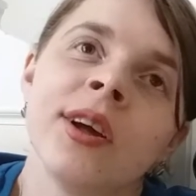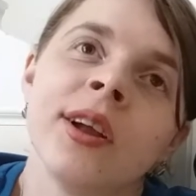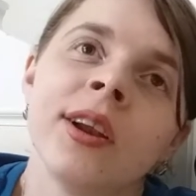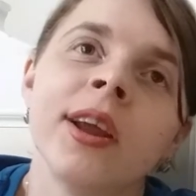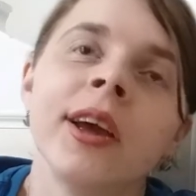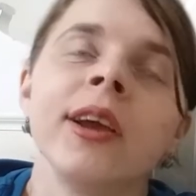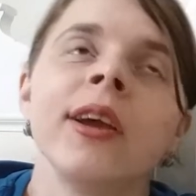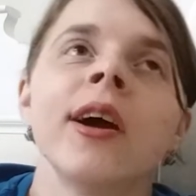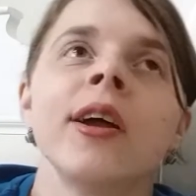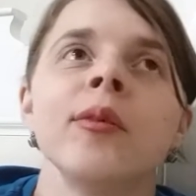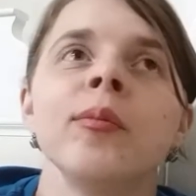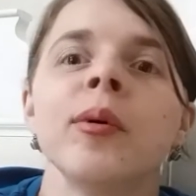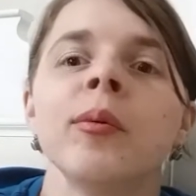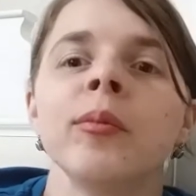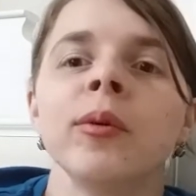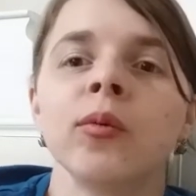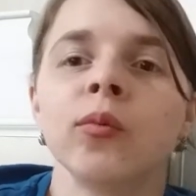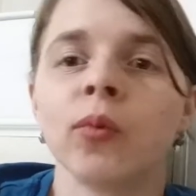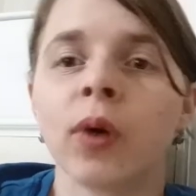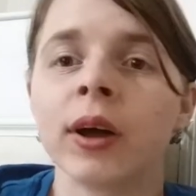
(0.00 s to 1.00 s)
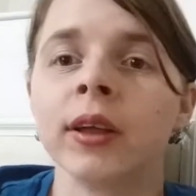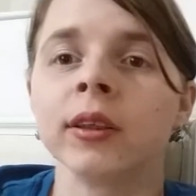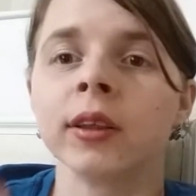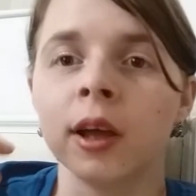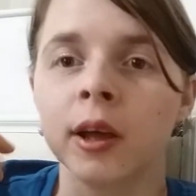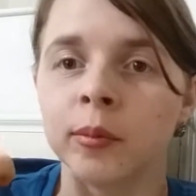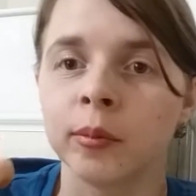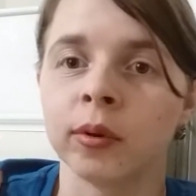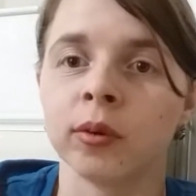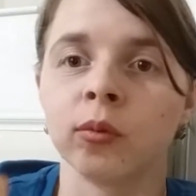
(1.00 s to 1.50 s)
Like, I remember one
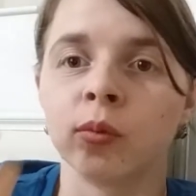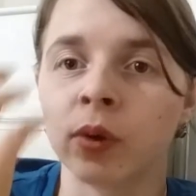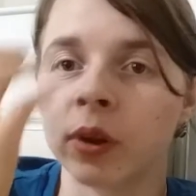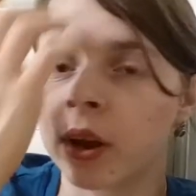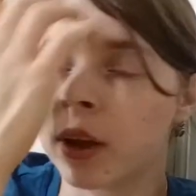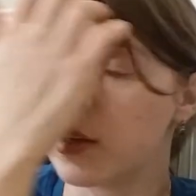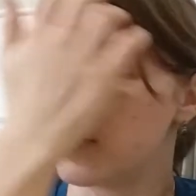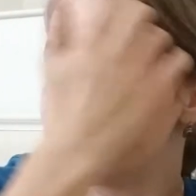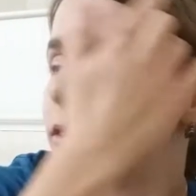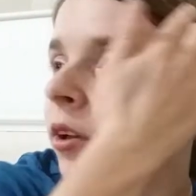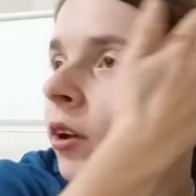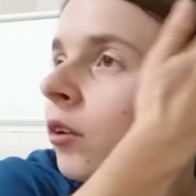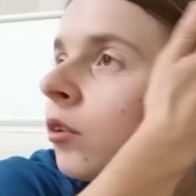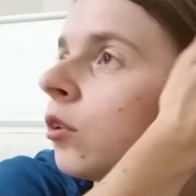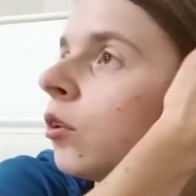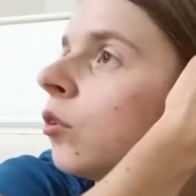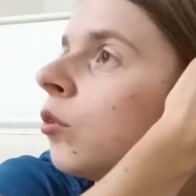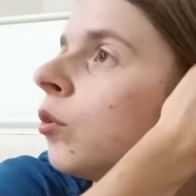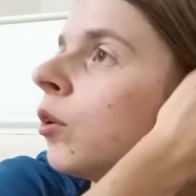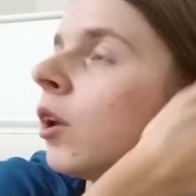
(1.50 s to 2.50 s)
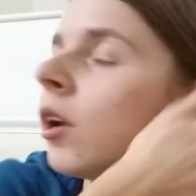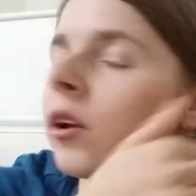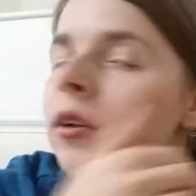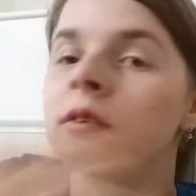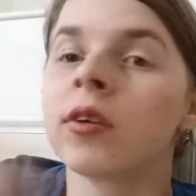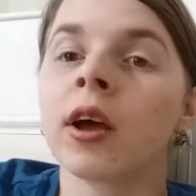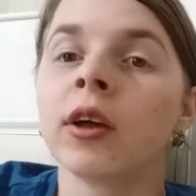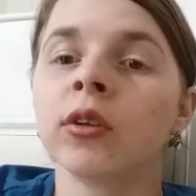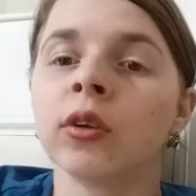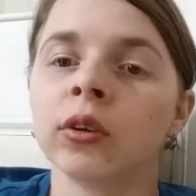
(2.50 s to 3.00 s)
time when I started reading, because
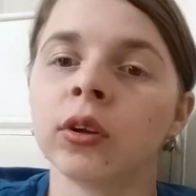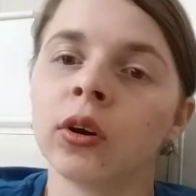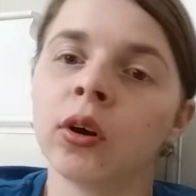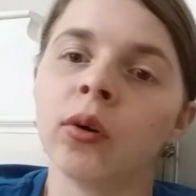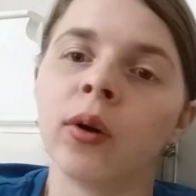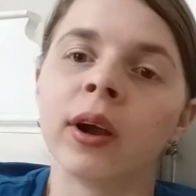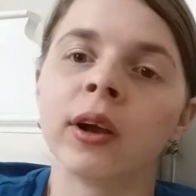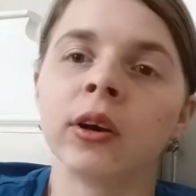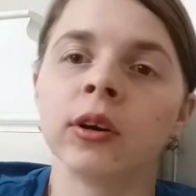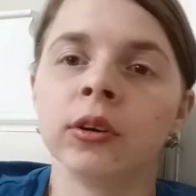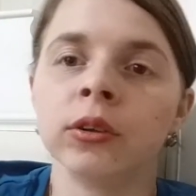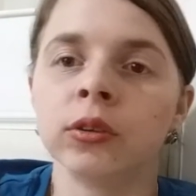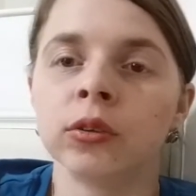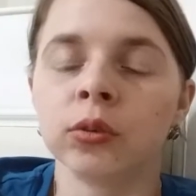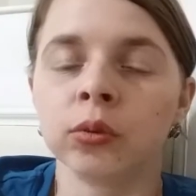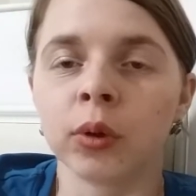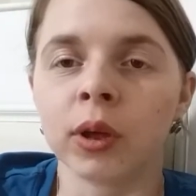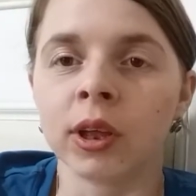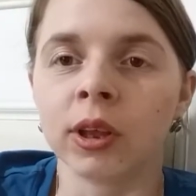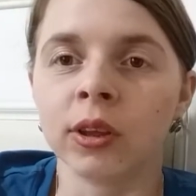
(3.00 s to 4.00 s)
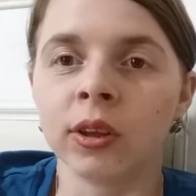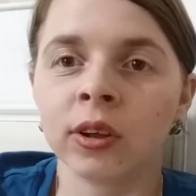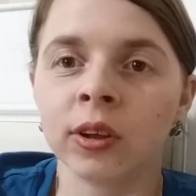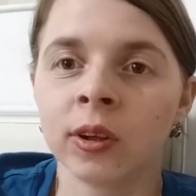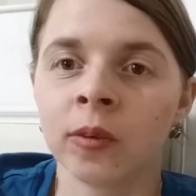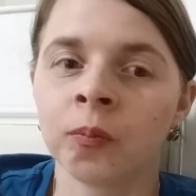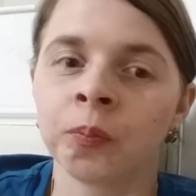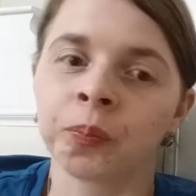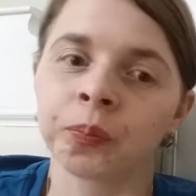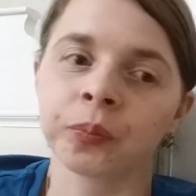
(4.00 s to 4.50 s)
I thought, oh, I can't read
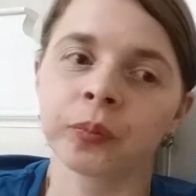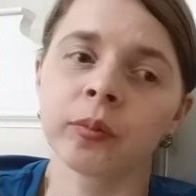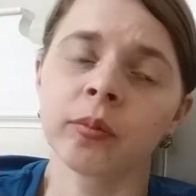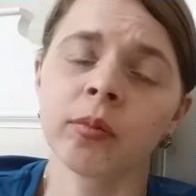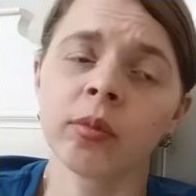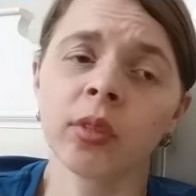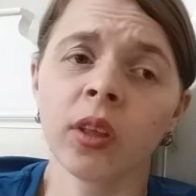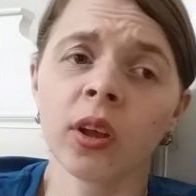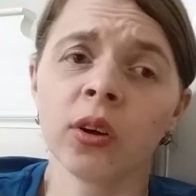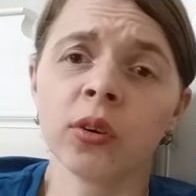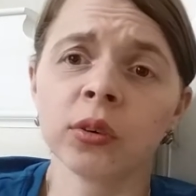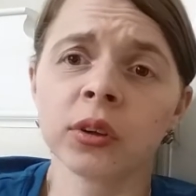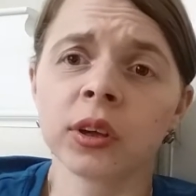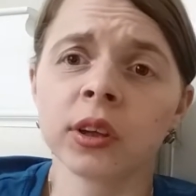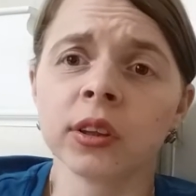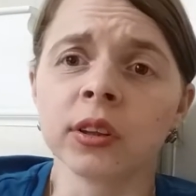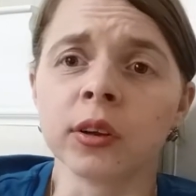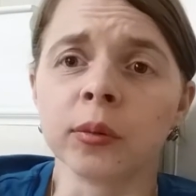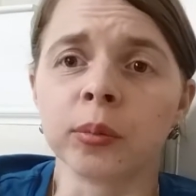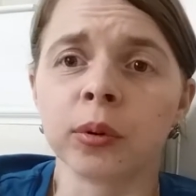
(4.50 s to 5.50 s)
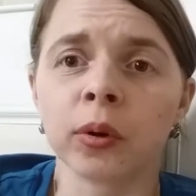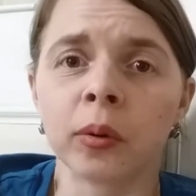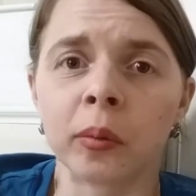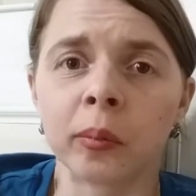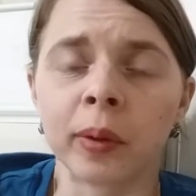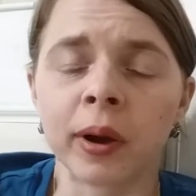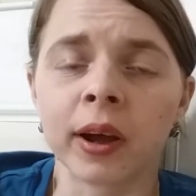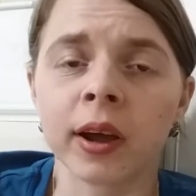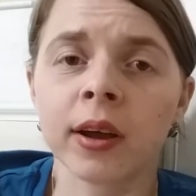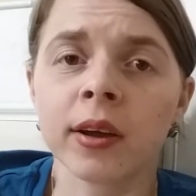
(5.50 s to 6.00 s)
on Kindle, probably
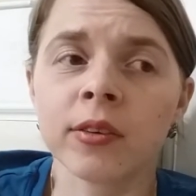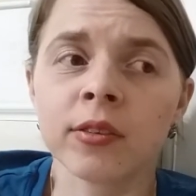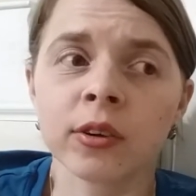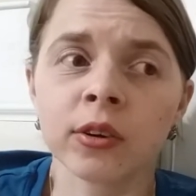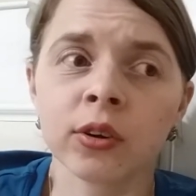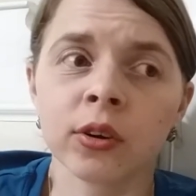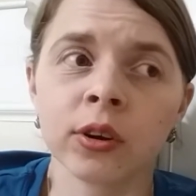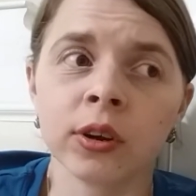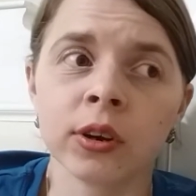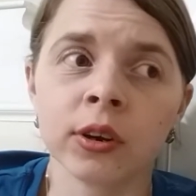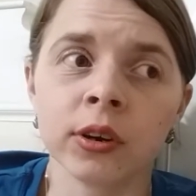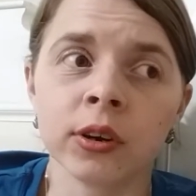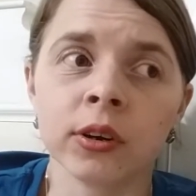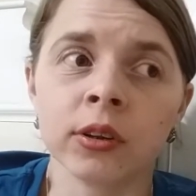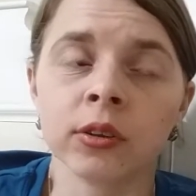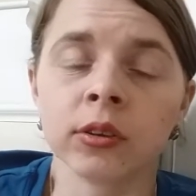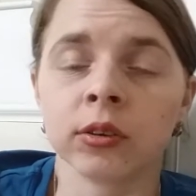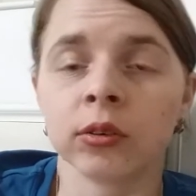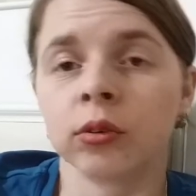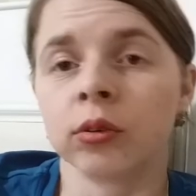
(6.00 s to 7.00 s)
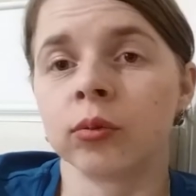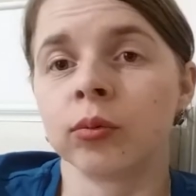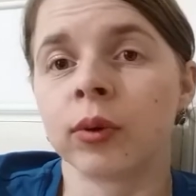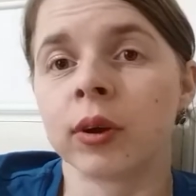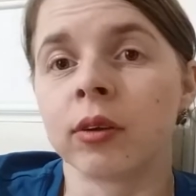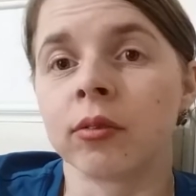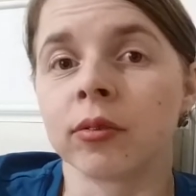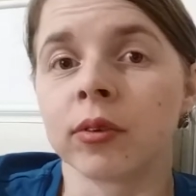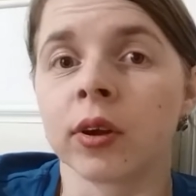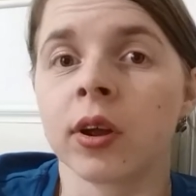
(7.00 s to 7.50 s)
my eyes are gonna hurt or
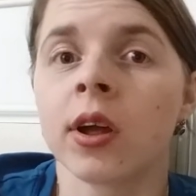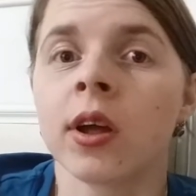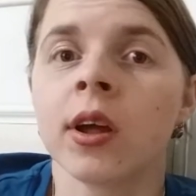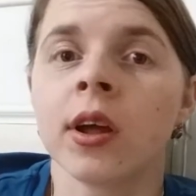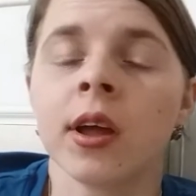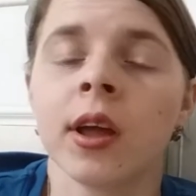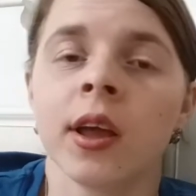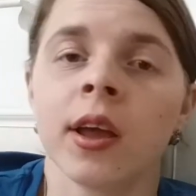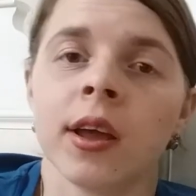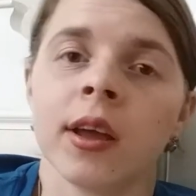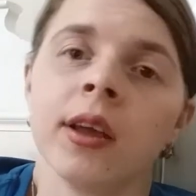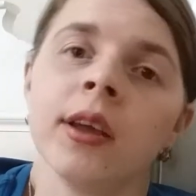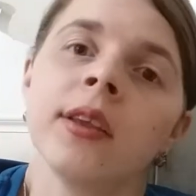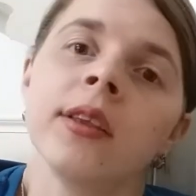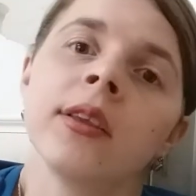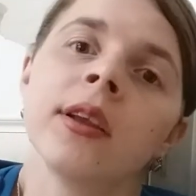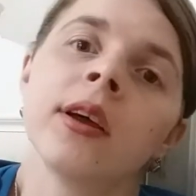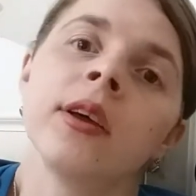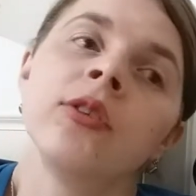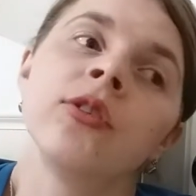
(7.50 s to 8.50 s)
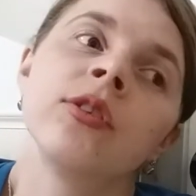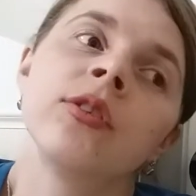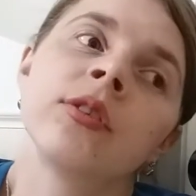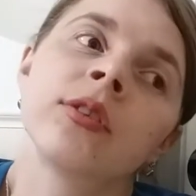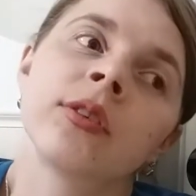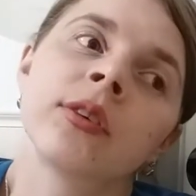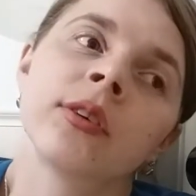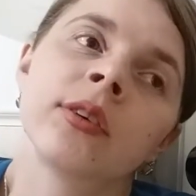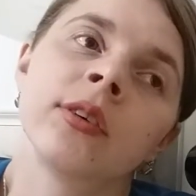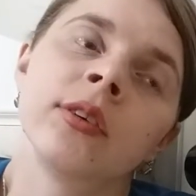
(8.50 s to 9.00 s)
whatever, and I just
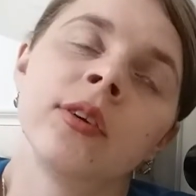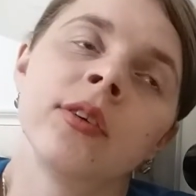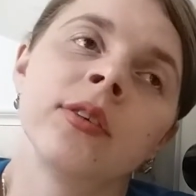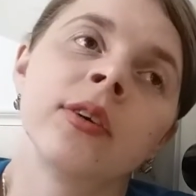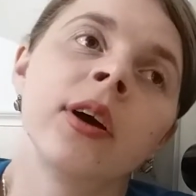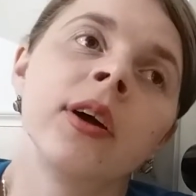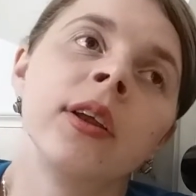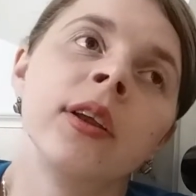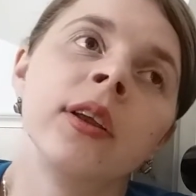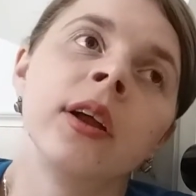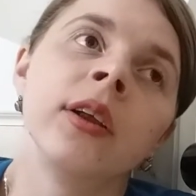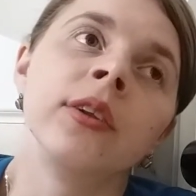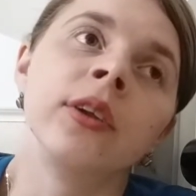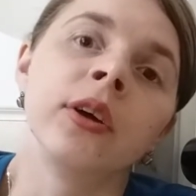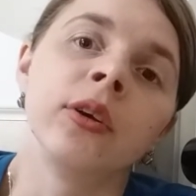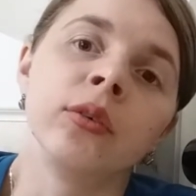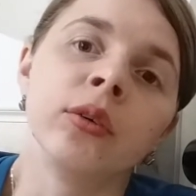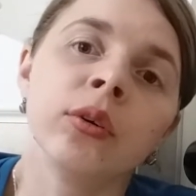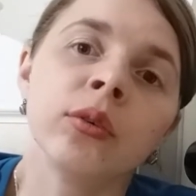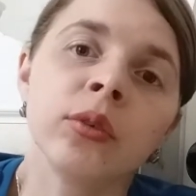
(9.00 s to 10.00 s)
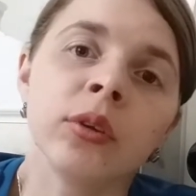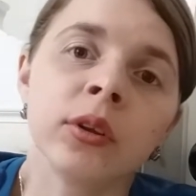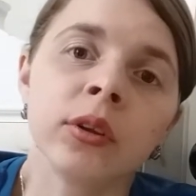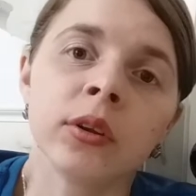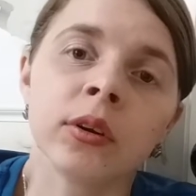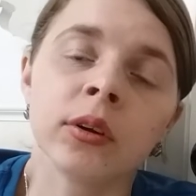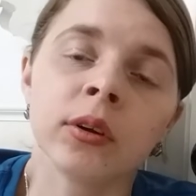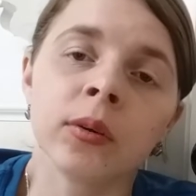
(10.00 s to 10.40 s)
decided I'll download it.